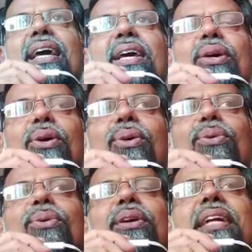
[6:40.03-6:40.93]

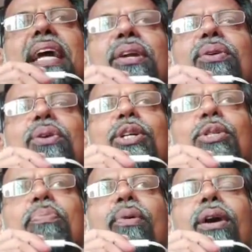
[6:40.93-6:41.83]
you tend to
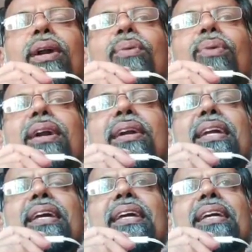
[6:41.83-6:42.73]
respond
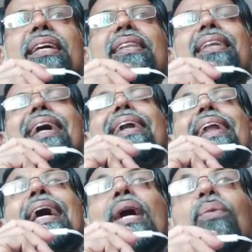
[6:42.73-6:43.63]
only in that
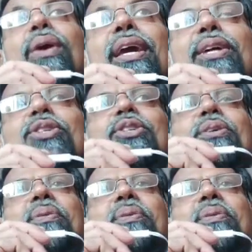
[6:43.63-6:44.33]
language.